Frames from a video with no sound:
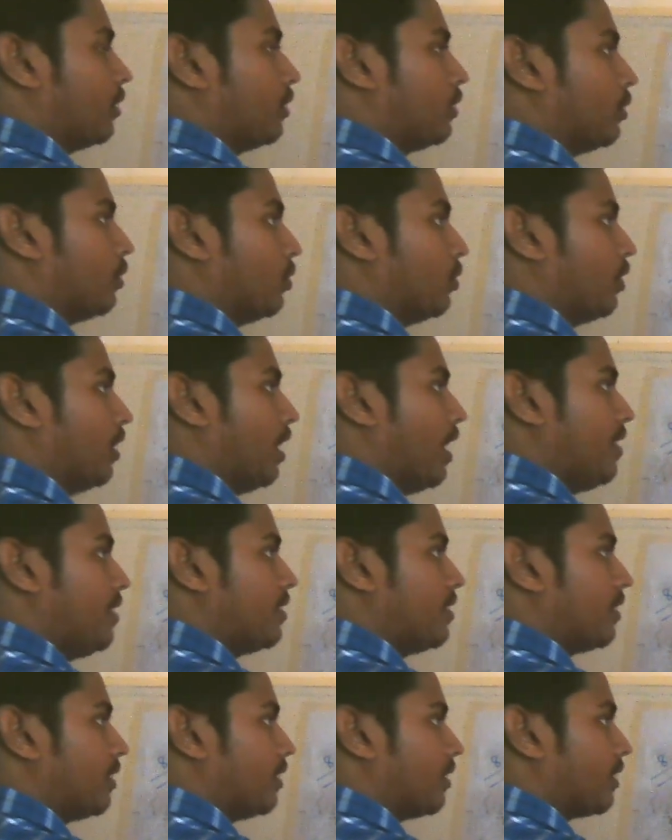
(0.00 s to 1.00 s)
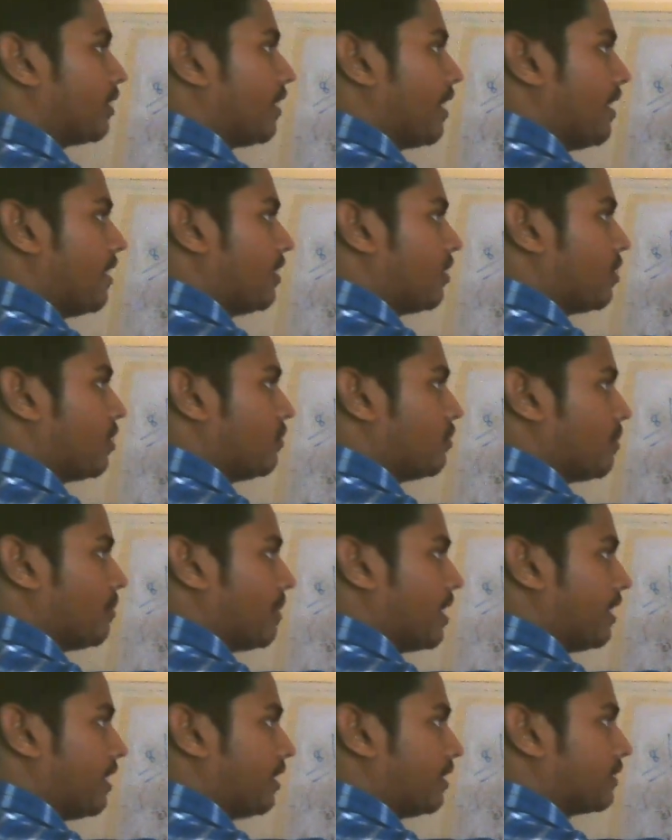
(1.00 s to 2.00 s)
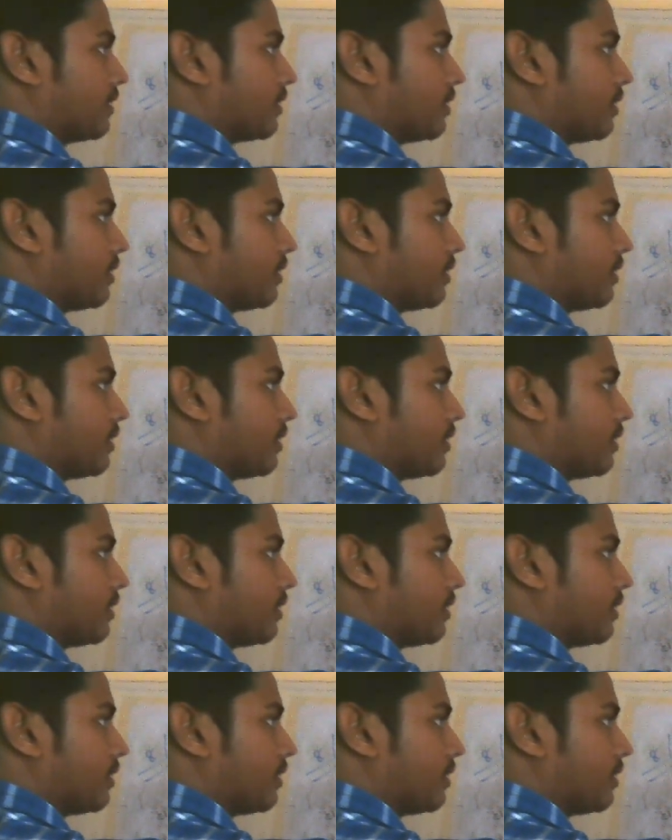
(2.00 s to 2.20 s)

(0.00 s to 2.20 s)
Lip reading: to get rank of a matrix.